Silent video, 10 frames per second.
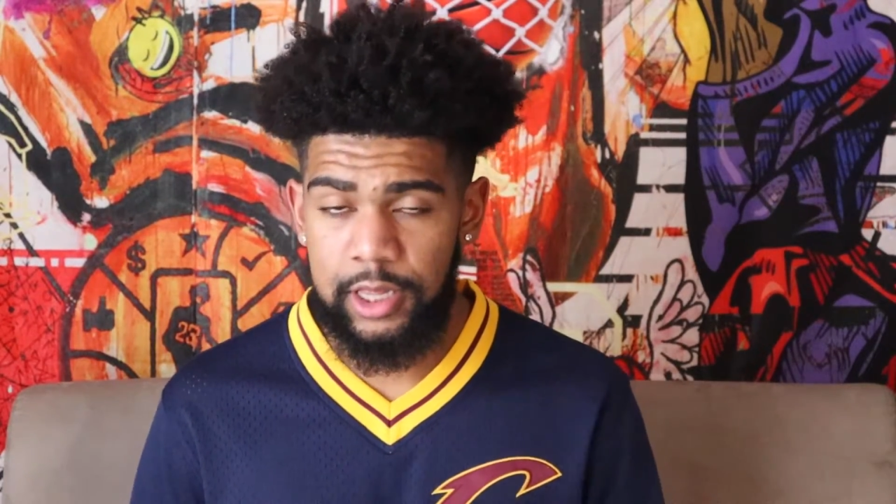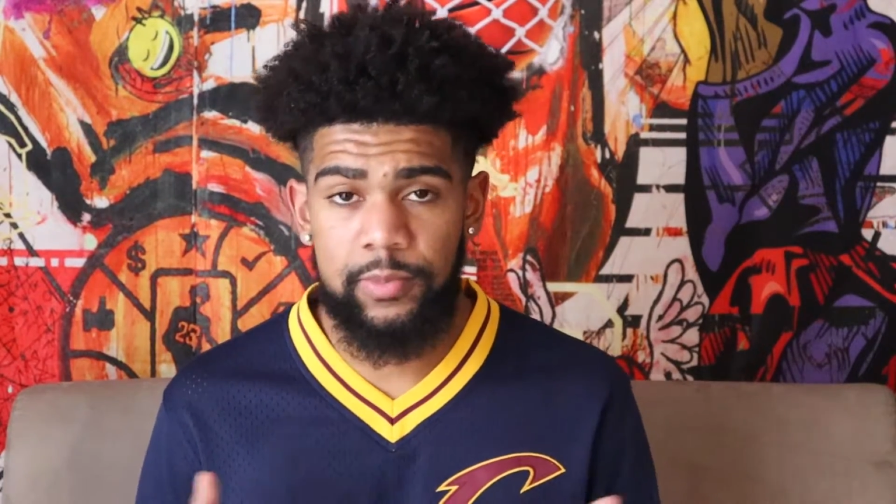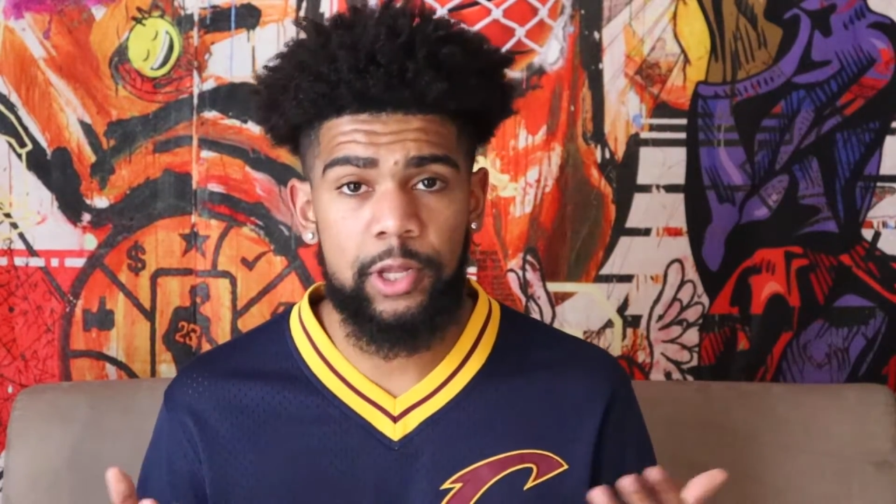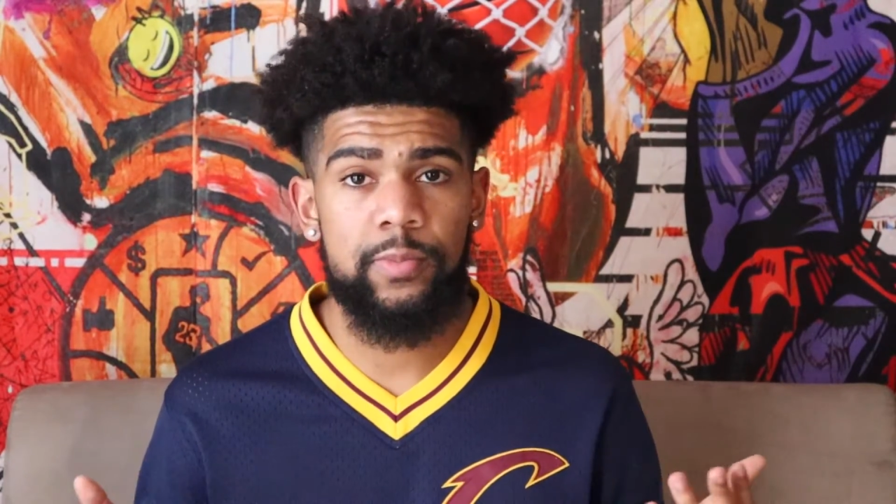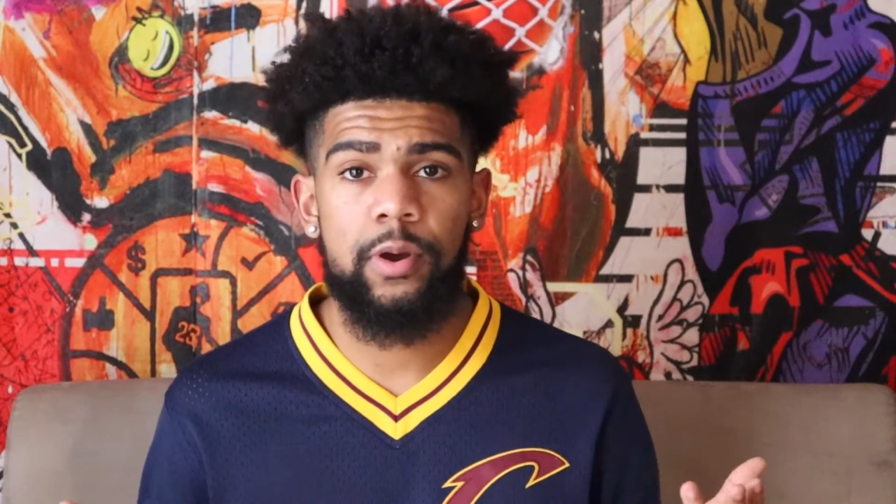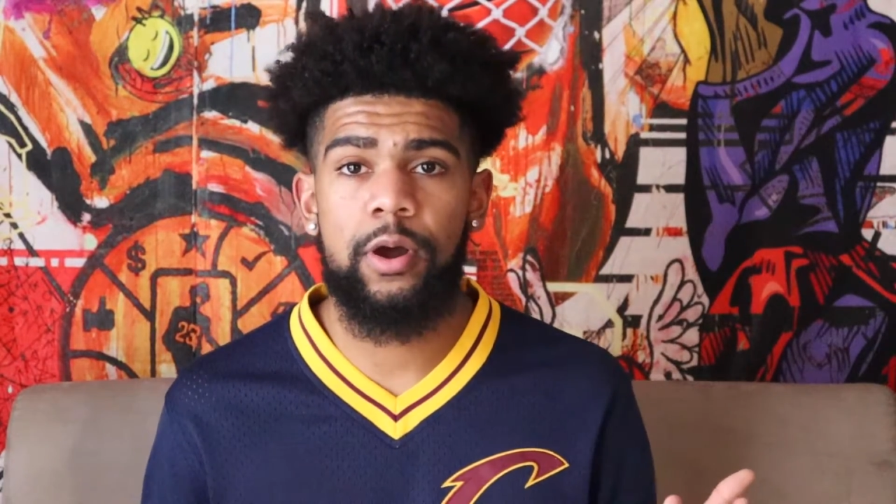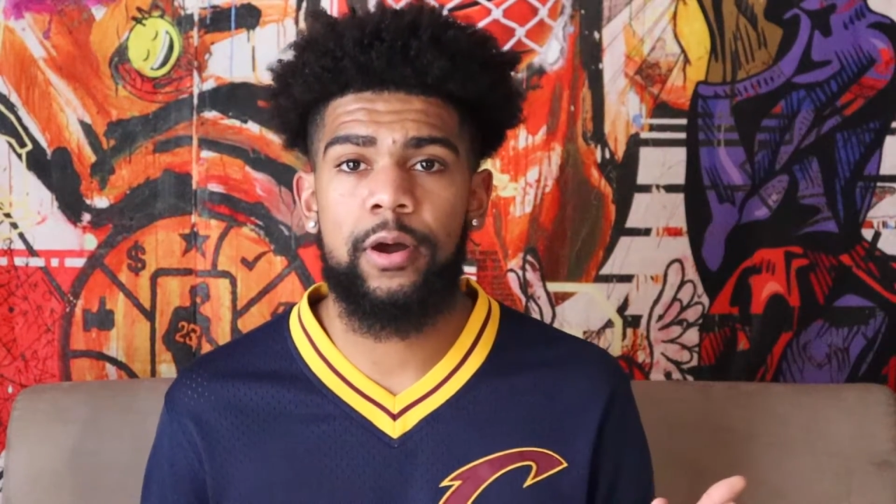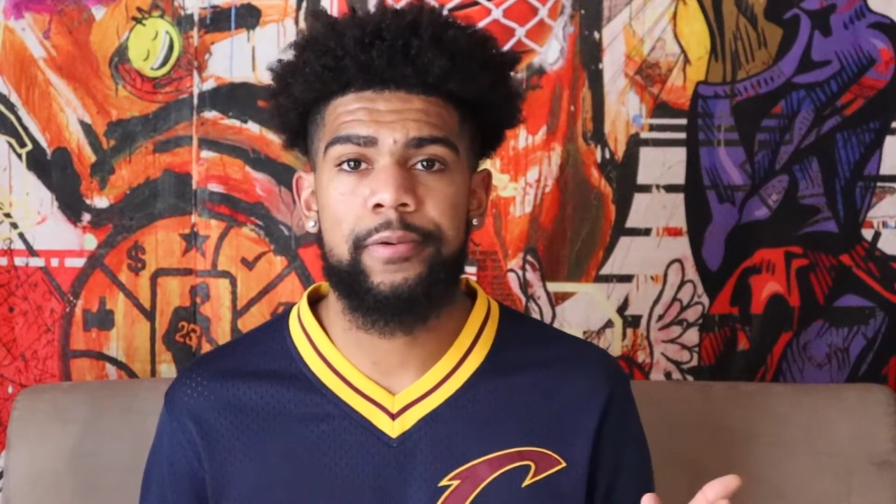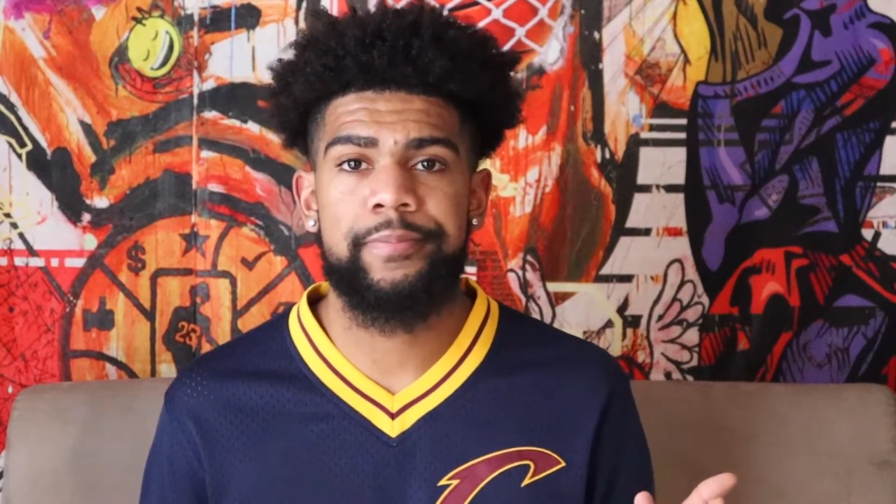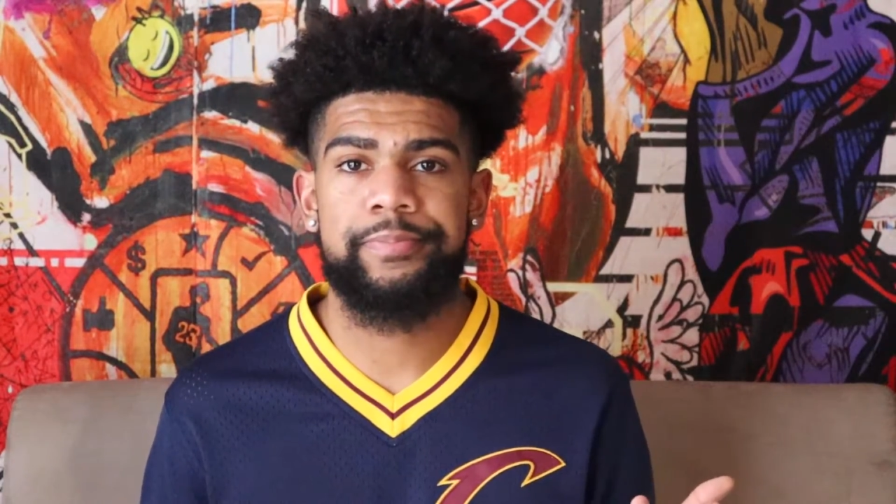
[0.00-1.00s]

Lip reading: LaMelo Ball.